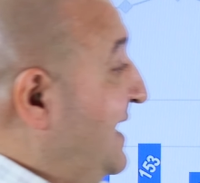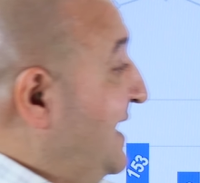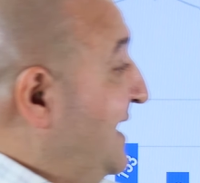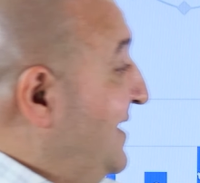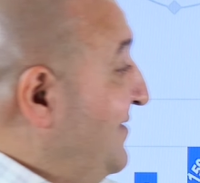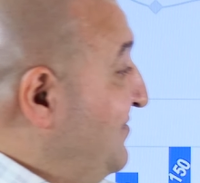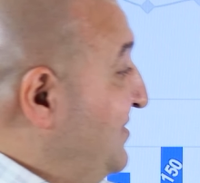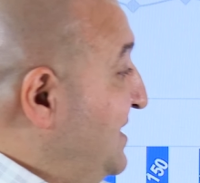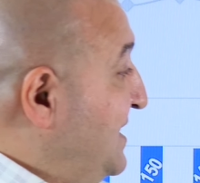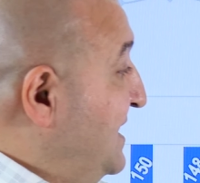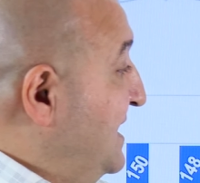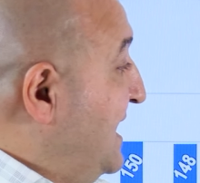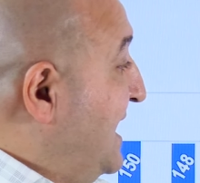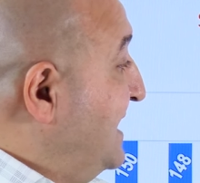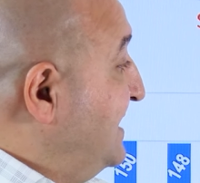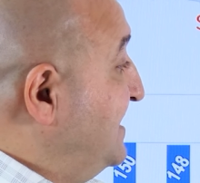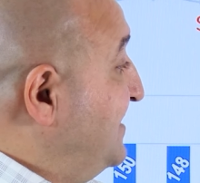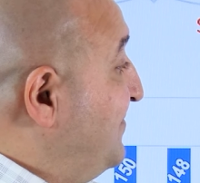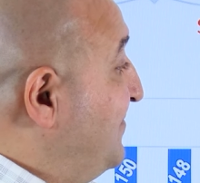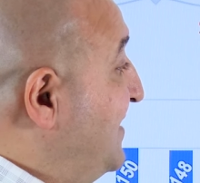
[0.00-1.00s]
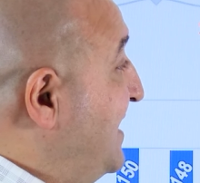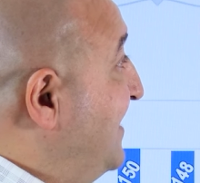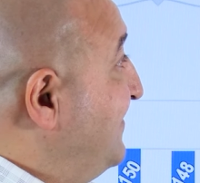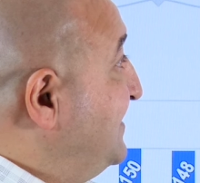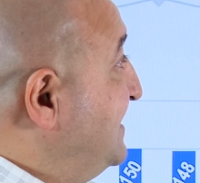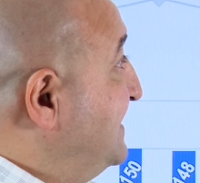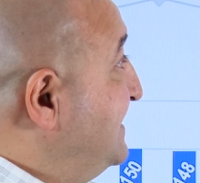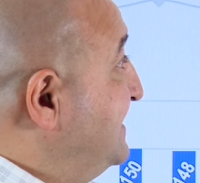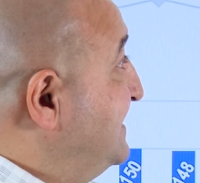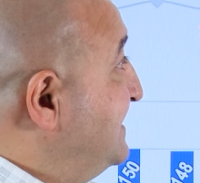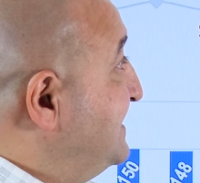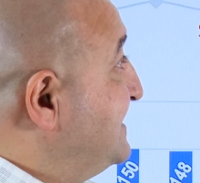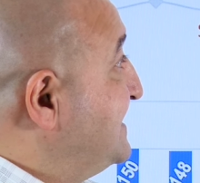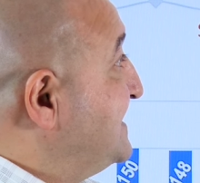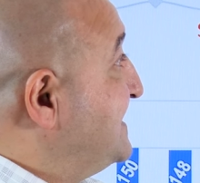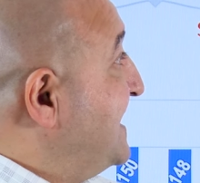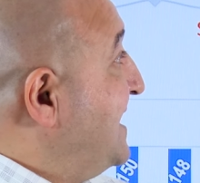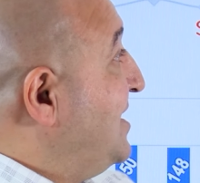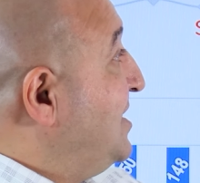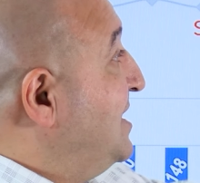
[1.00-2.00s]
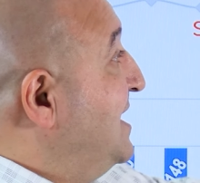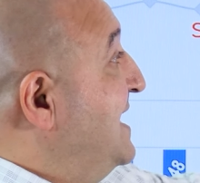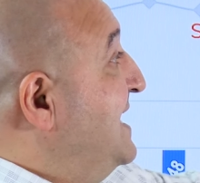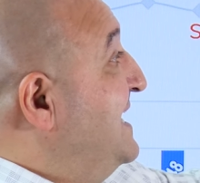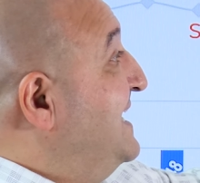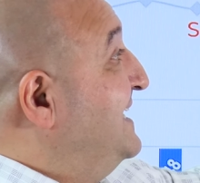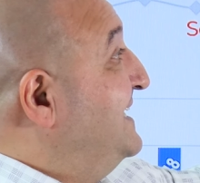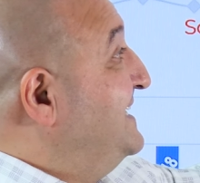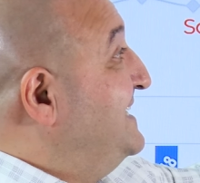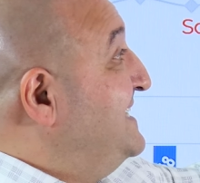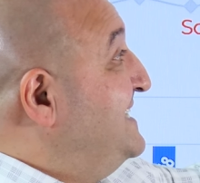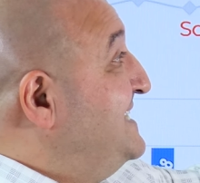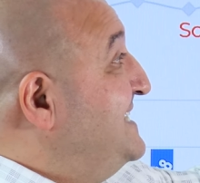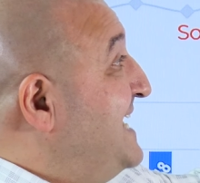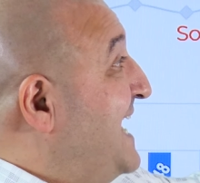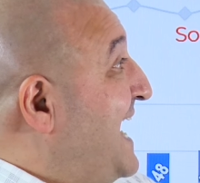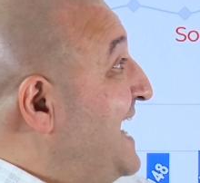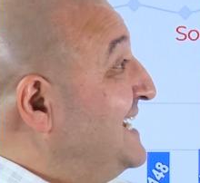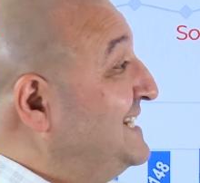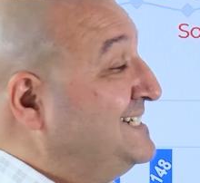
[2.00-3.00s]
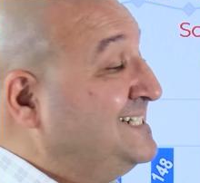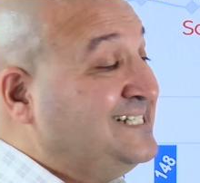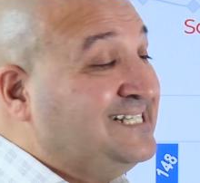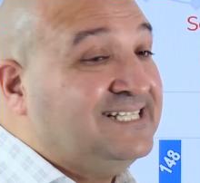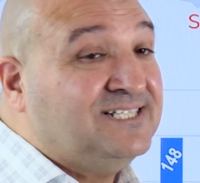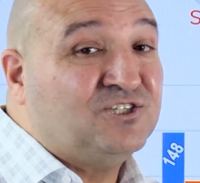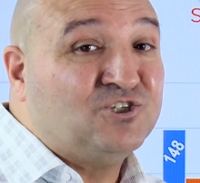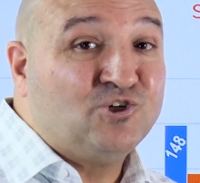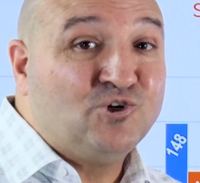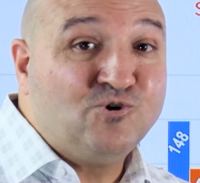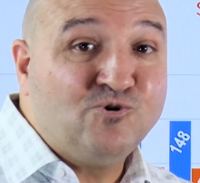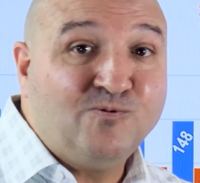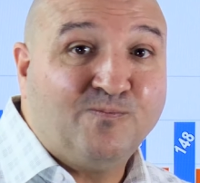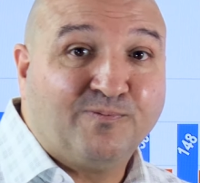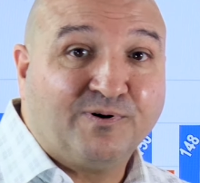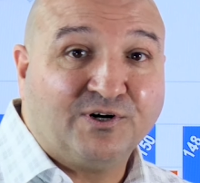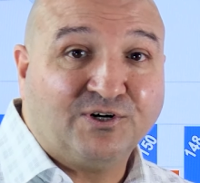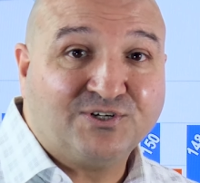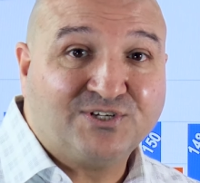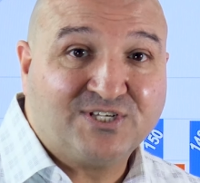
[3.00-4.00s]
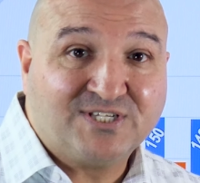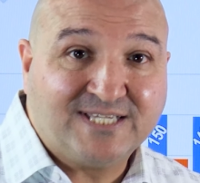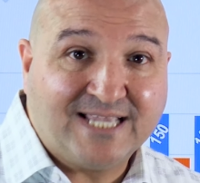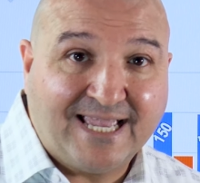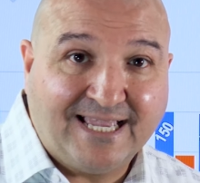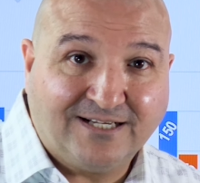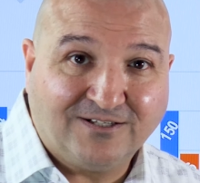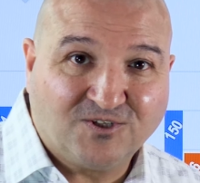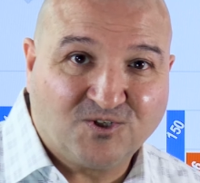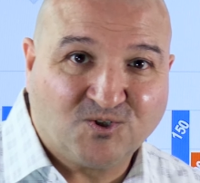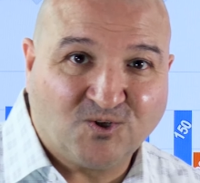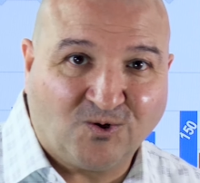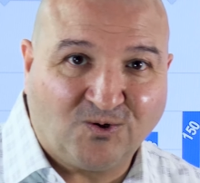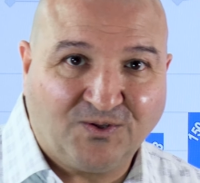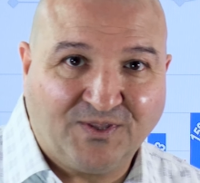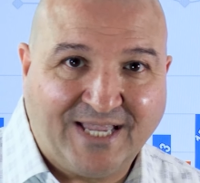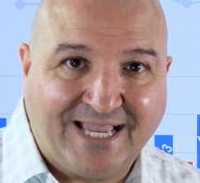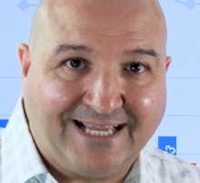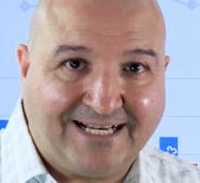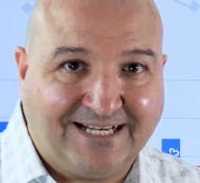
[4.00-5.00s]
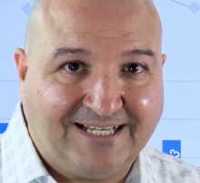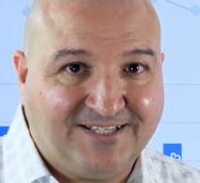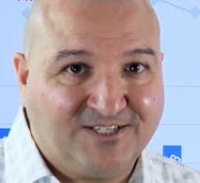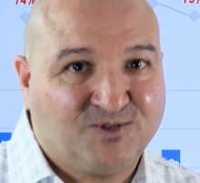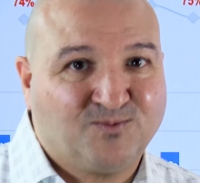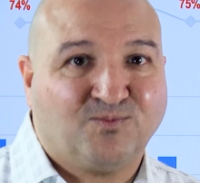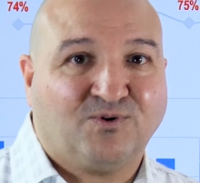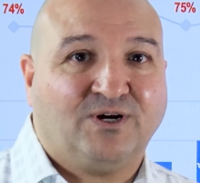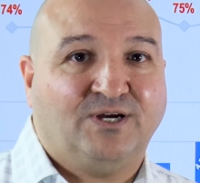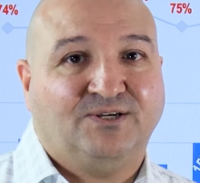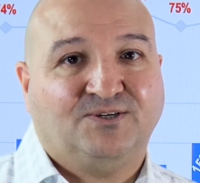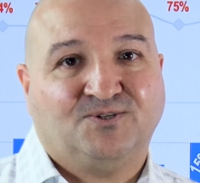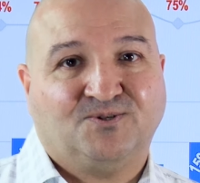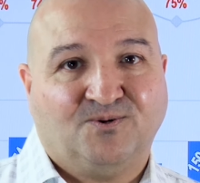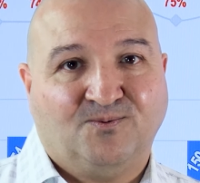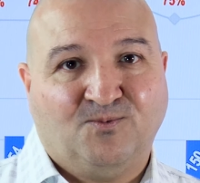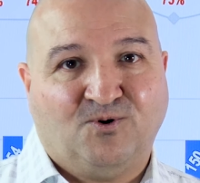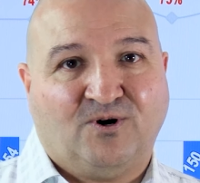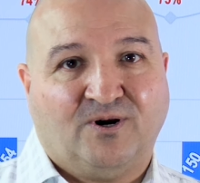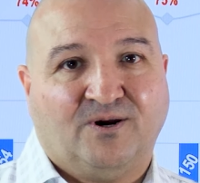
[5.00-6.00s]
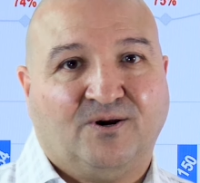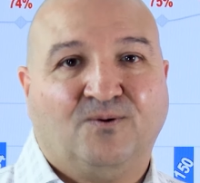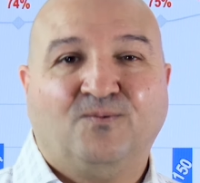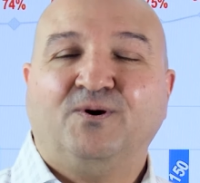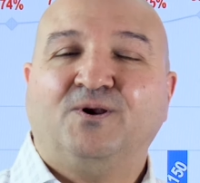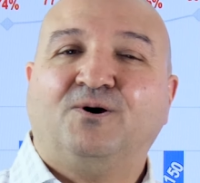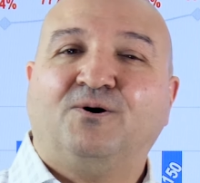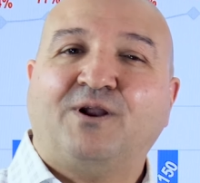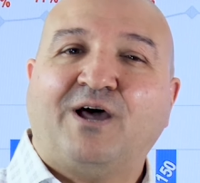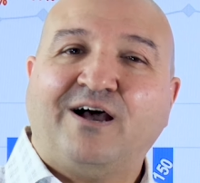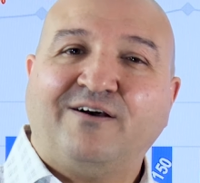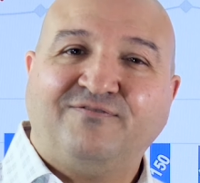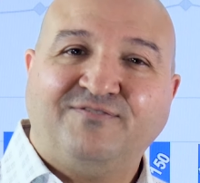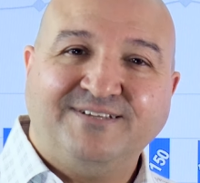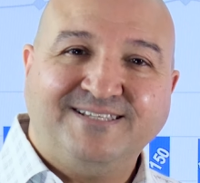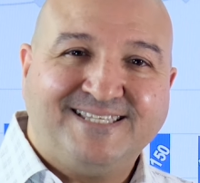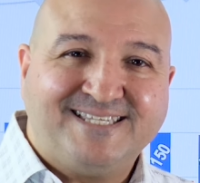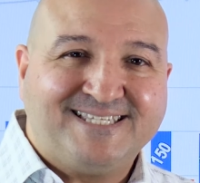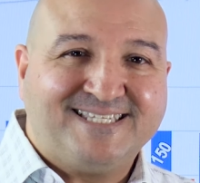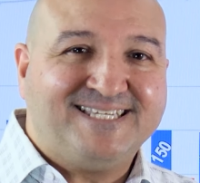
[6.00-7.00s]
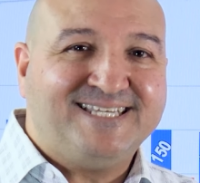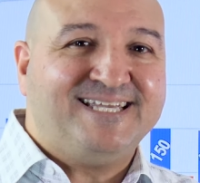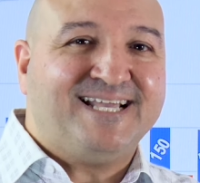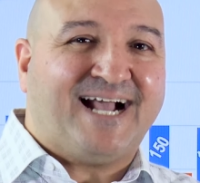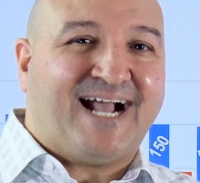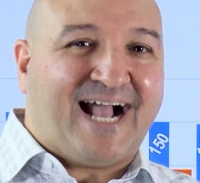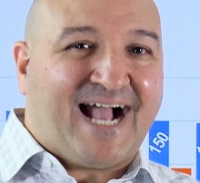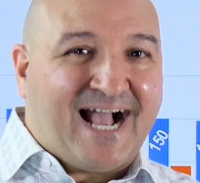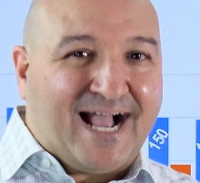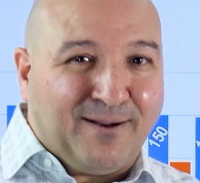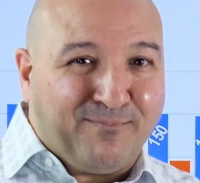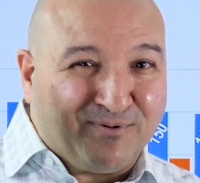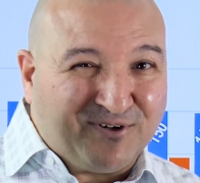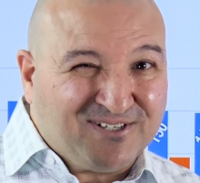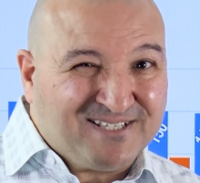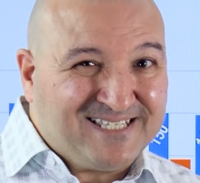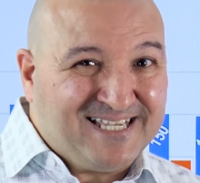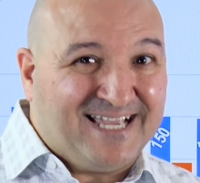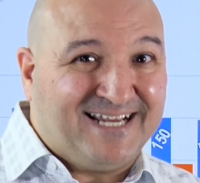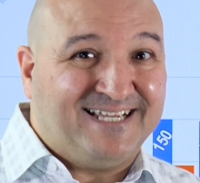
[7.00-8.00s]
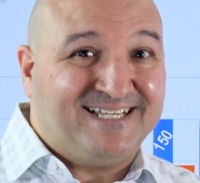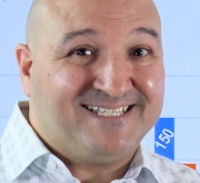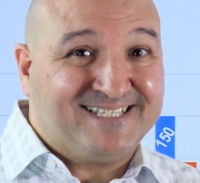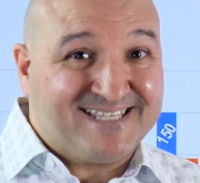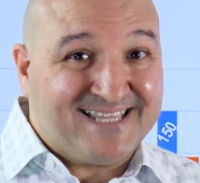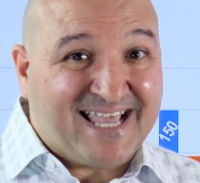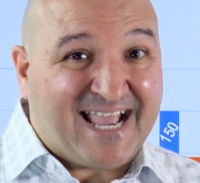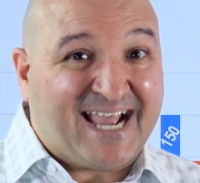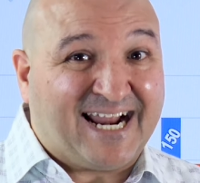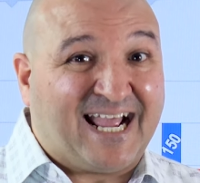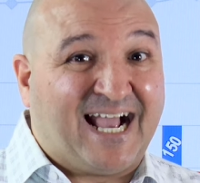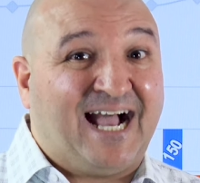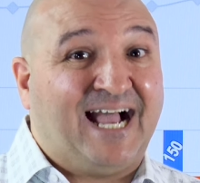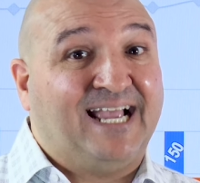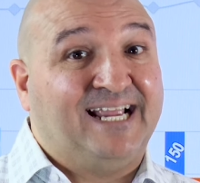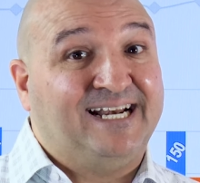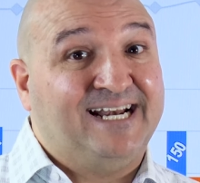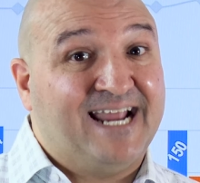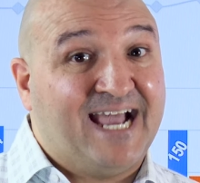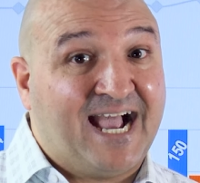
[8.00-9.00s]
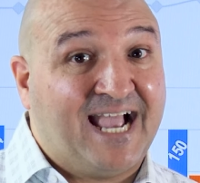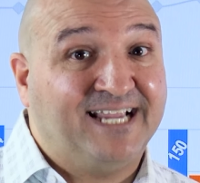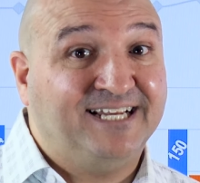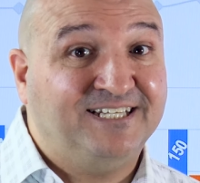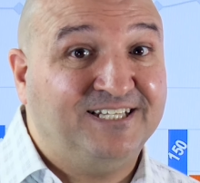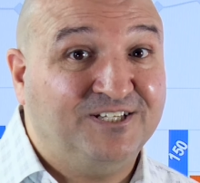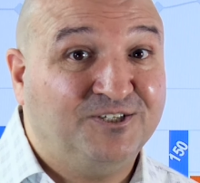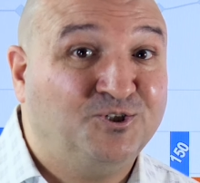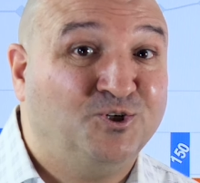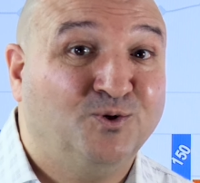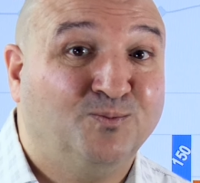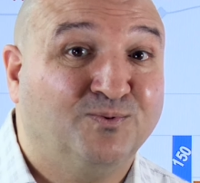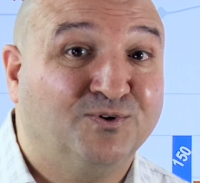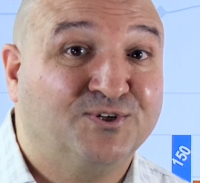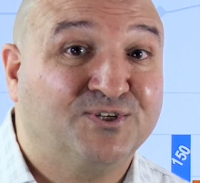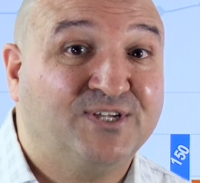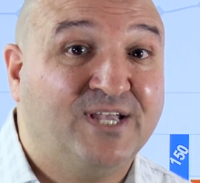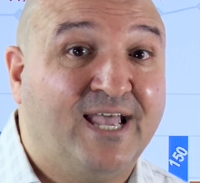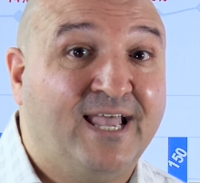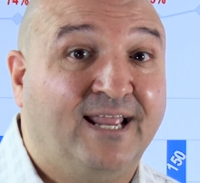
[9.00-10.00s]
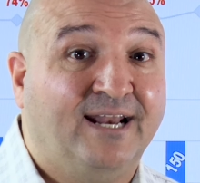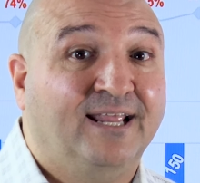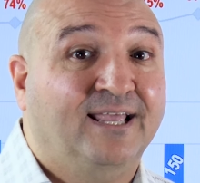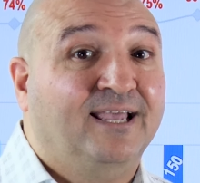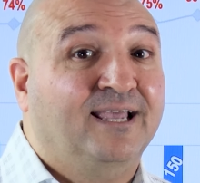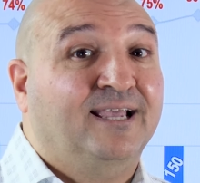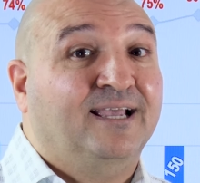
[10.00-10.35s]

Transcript: Of the 95 that did sell, 92% sold at list price or more. We don't often see a, a percentage that high, 92%.